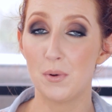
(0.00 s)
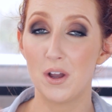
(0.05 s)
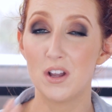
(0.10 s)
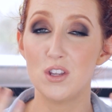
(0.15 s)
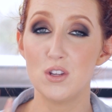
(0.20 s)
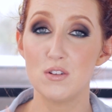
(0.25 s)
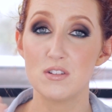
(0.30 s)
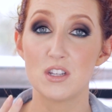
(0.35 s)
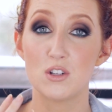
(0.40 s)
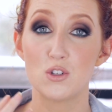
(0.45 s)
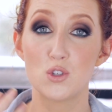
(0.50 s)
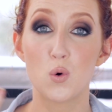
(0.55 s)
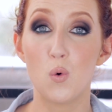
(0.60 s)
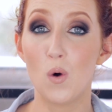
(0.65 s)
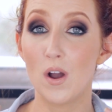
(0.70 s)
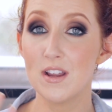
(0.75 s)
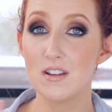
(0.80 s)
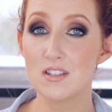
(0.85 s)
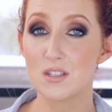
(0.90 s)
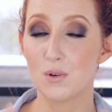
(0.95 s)
I use it
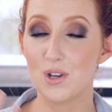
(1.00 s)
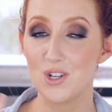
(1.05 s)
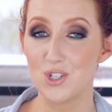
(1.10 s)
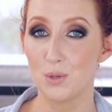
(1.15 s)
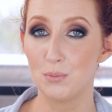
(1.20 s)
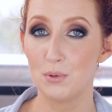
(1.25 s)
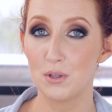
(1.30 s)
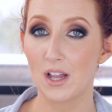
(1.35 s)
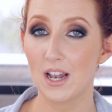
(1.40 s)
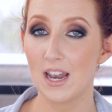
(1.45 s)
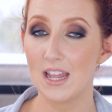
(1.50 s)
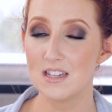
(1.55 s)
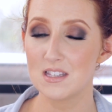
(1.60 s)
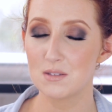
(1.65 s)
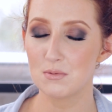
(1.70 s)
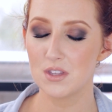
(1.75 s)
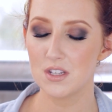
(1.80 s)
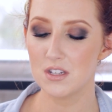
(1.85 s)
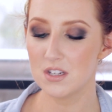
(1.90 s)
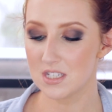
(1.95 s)
twice, so I double
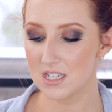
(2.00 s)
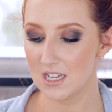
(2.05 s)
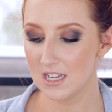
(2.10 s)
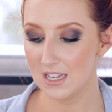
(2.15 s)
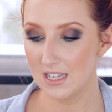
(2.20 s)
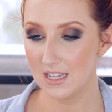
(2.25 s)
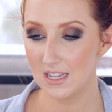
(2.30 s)
cleanse with it.